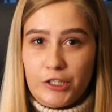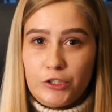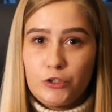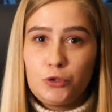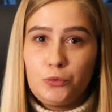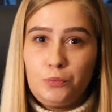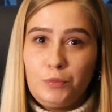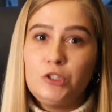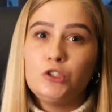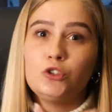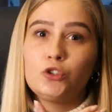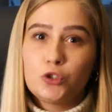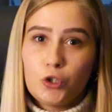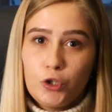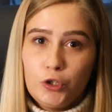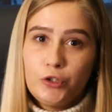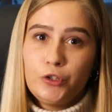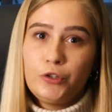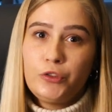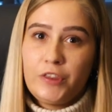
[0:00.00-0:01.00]
to be
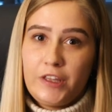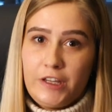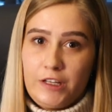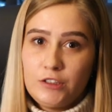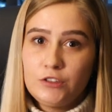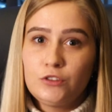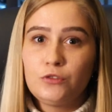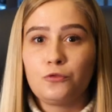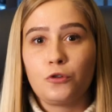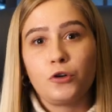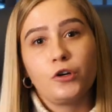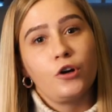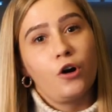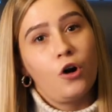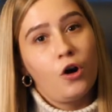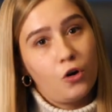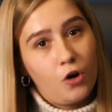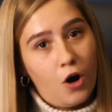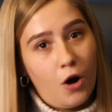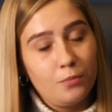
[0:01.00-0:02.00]
certain things for a
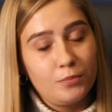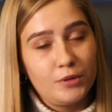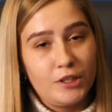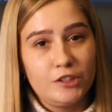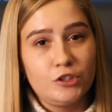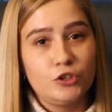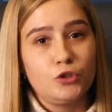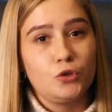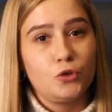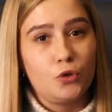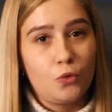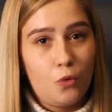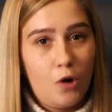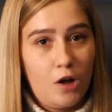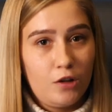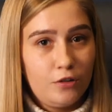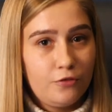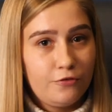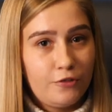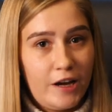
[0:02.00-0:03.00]
complex to
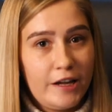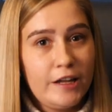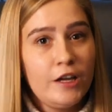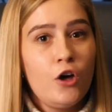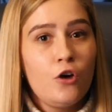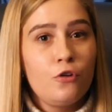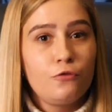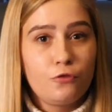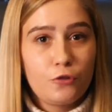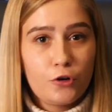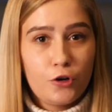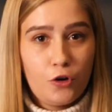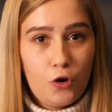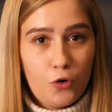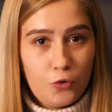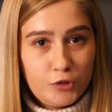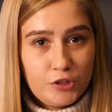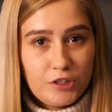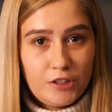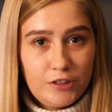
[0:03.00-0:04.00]
qualify for a
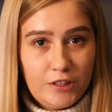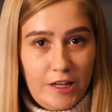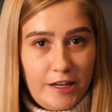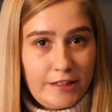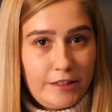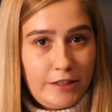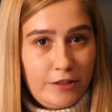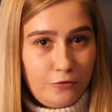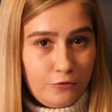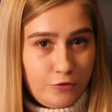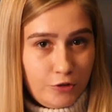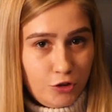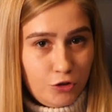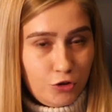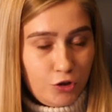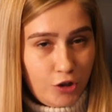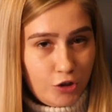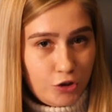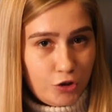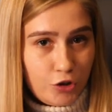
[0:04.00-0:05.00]
hotel-like
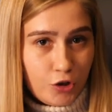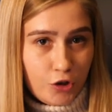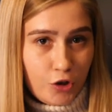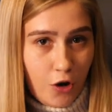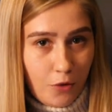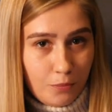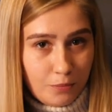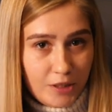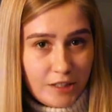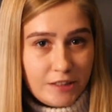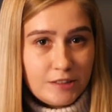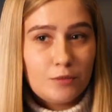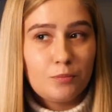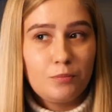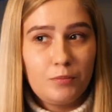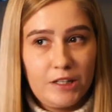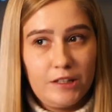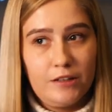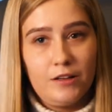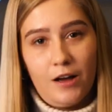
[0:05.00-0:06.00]
infrastructure complex,
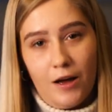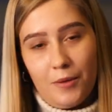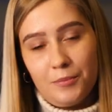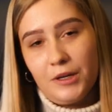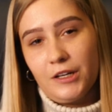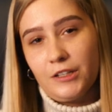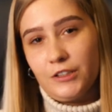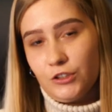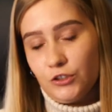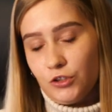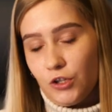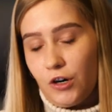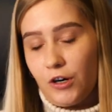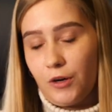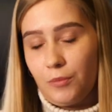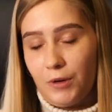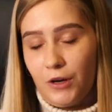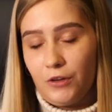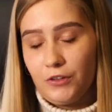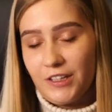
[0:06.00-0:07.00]
but I'm going to talk
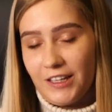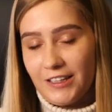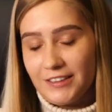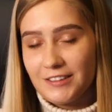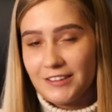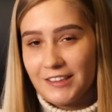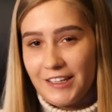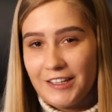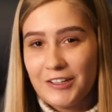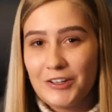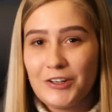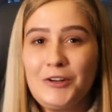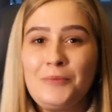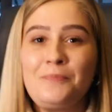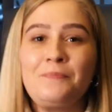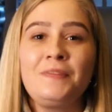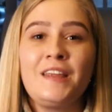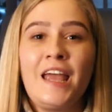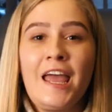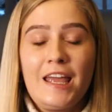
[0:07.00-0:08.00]
about that later.
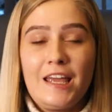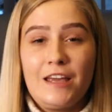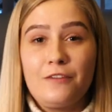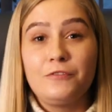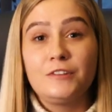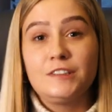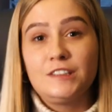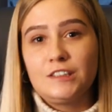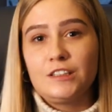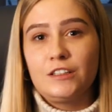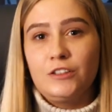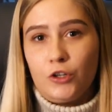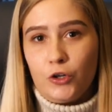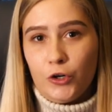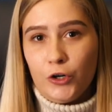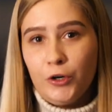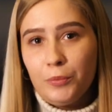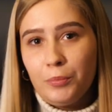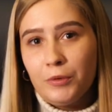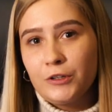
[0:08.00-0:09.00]
If it's an
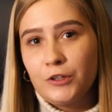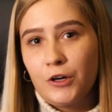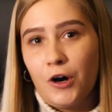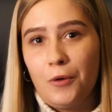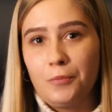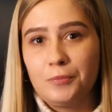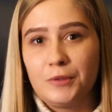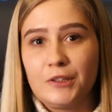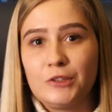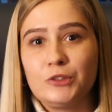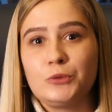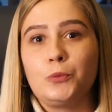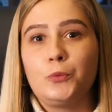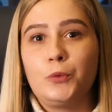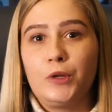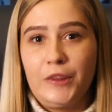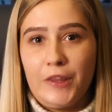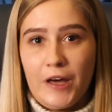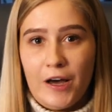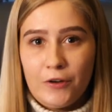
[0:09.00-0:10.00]
urban complex
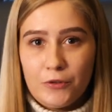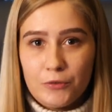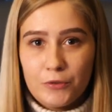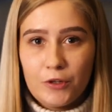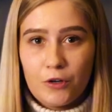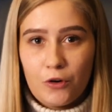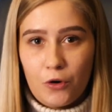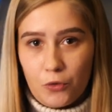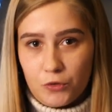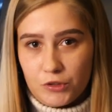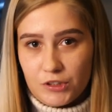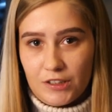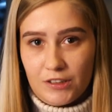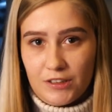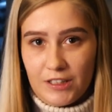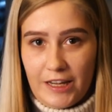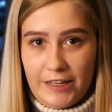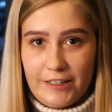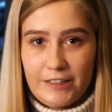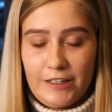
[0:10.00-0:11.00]
without the
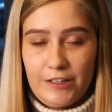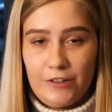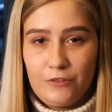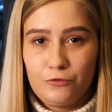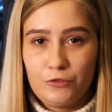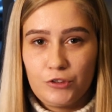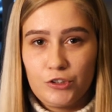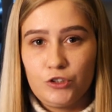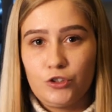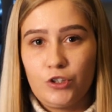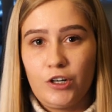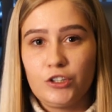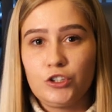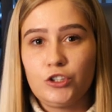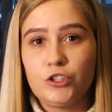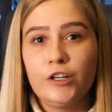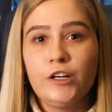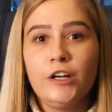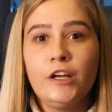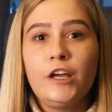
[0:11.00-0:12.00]
hotel-like infrastructure,
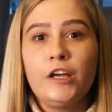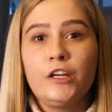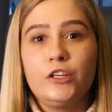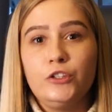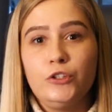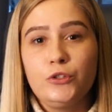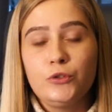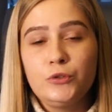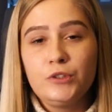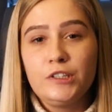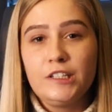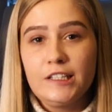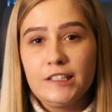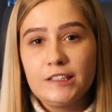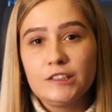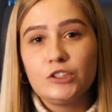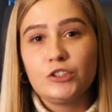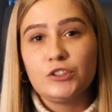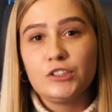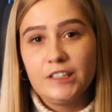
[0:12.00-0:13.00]
you need
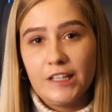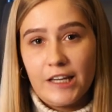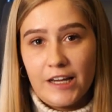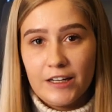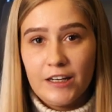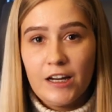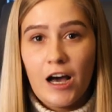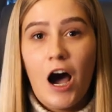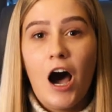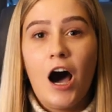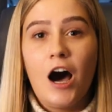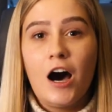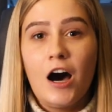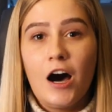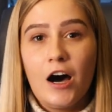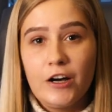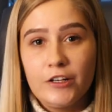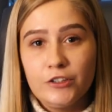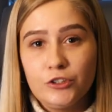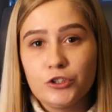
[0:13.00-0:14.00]
to get
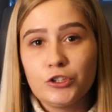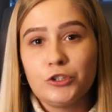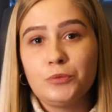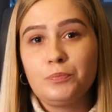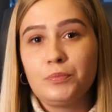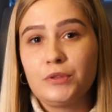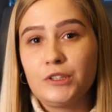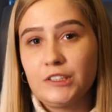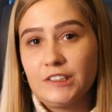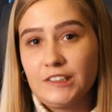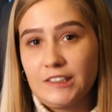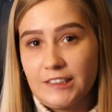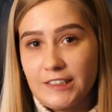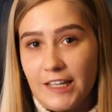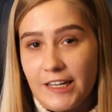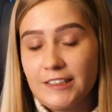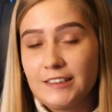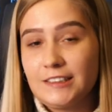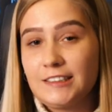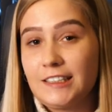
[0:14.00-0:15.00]

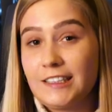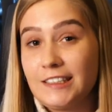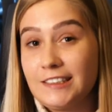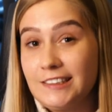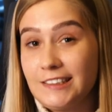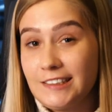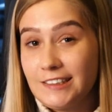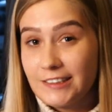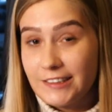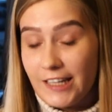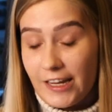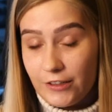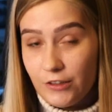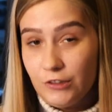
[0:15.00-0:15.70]
100% consent